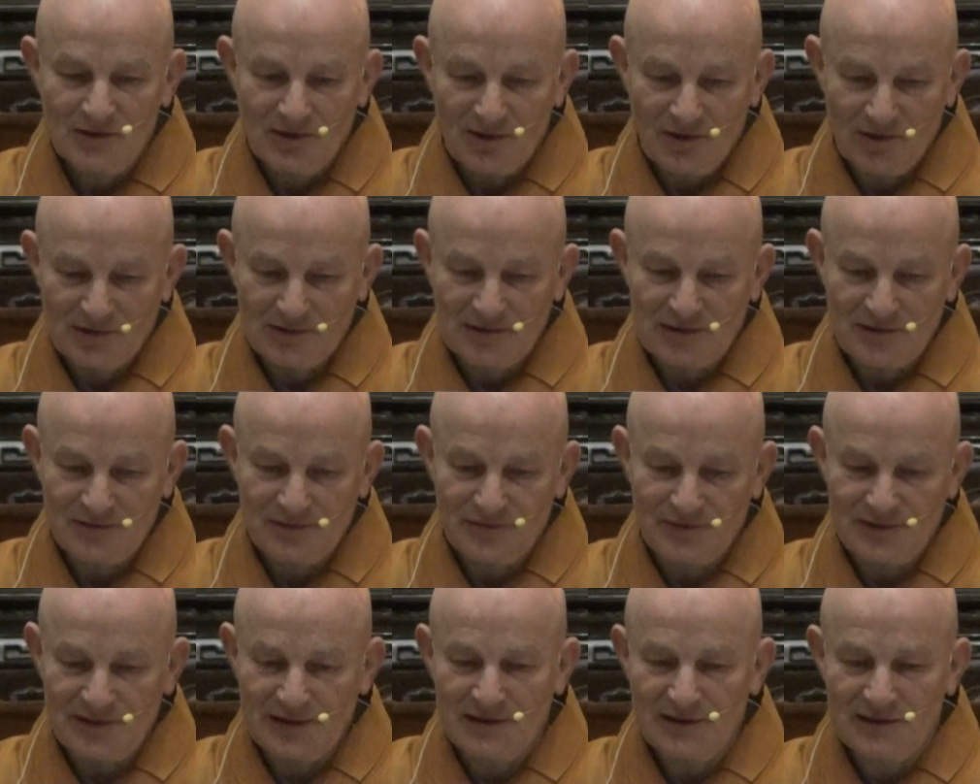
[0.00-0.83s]
on the
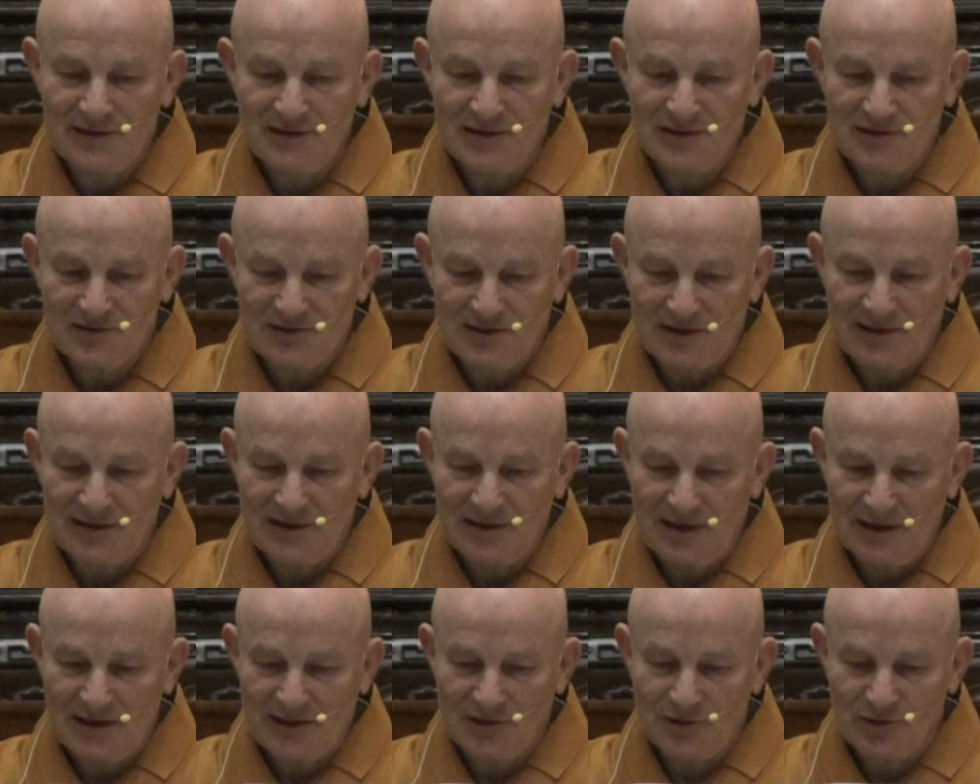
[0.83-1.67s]
feelings that
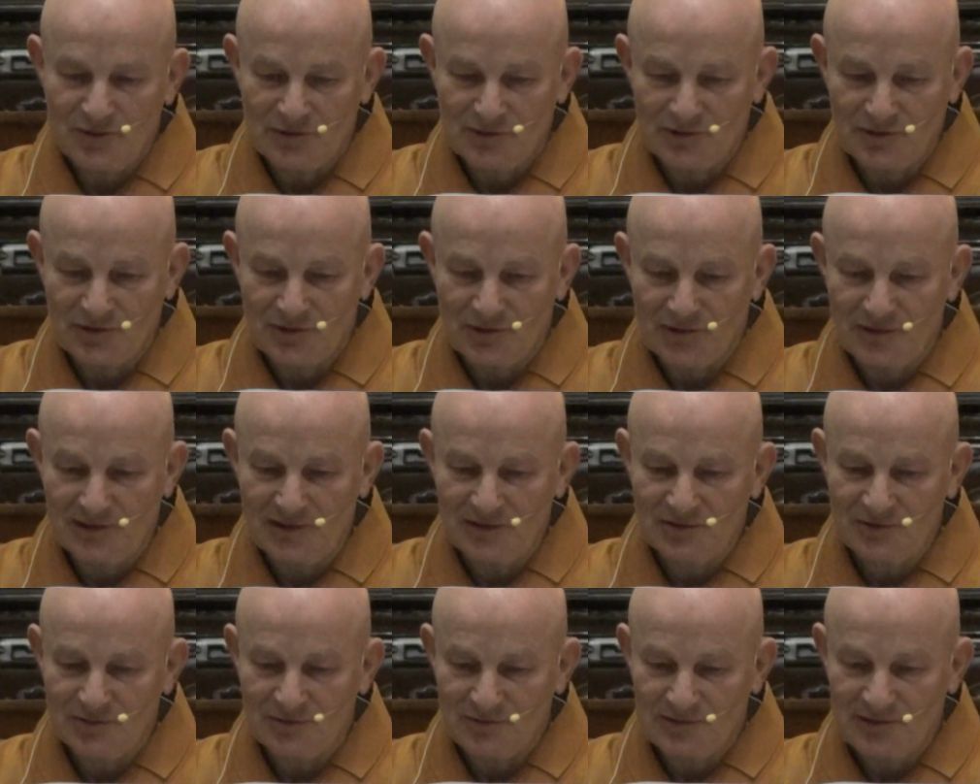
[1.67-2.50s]
are
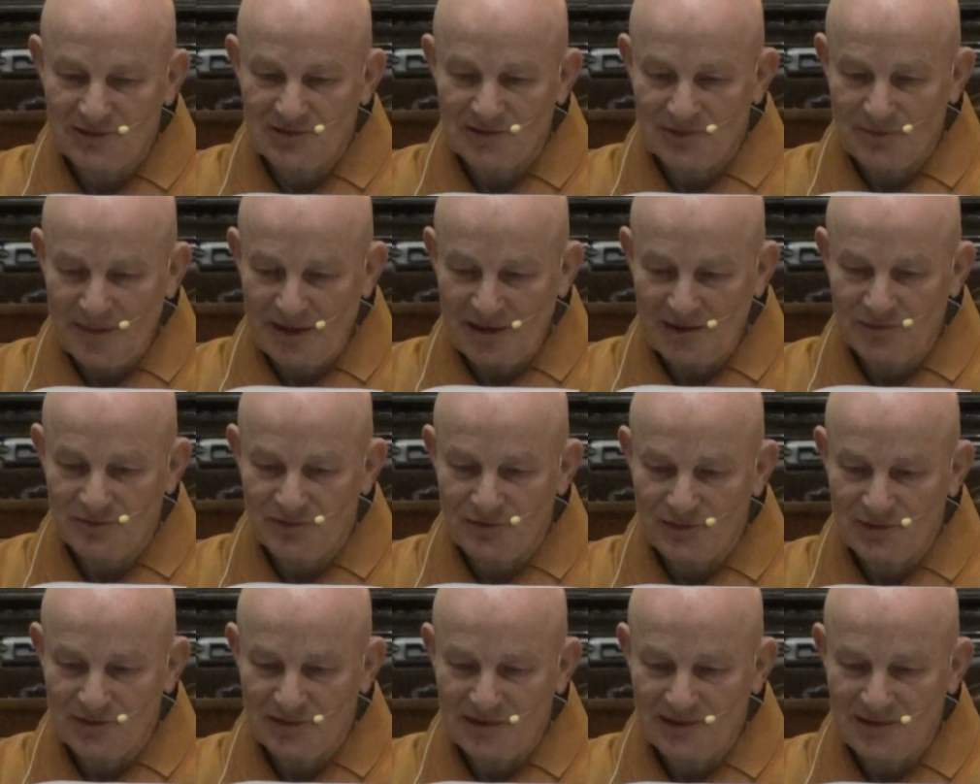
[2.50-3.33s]
conjoined with the
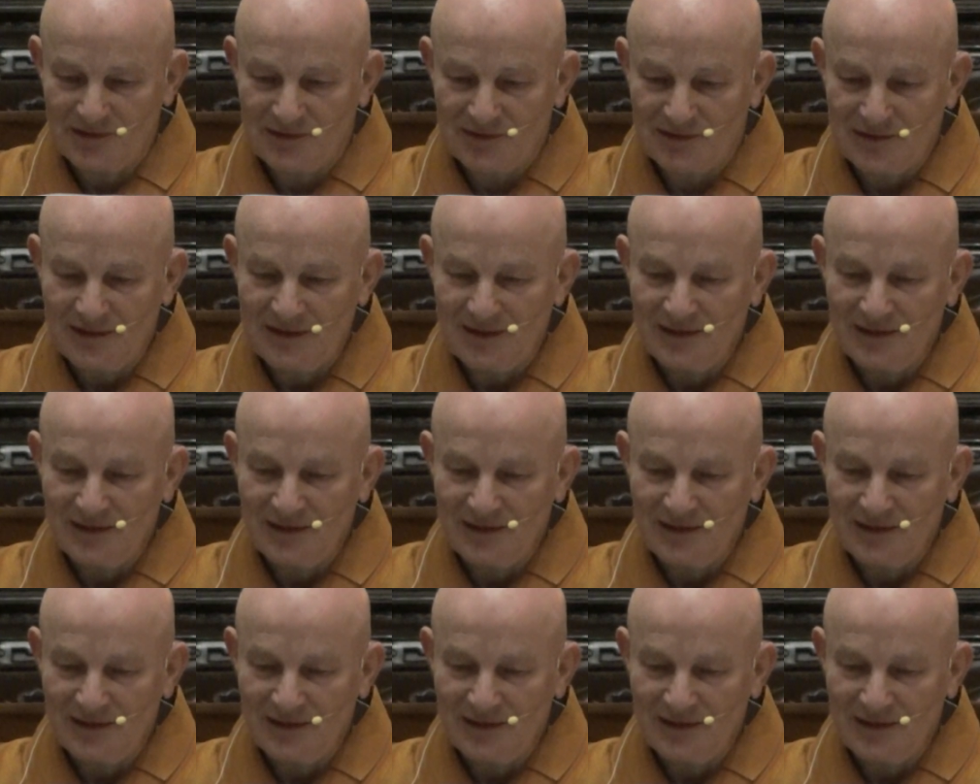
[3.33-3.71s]
mindfulness,